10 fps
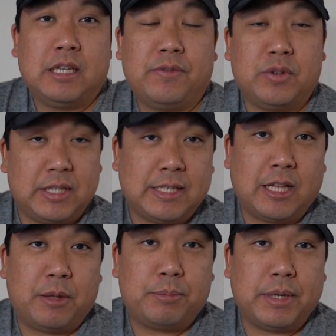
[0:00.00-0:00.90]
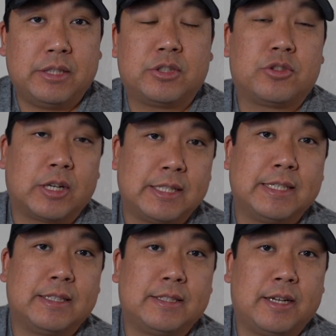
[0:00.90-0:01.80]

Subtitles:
If you need help and you're struggling in this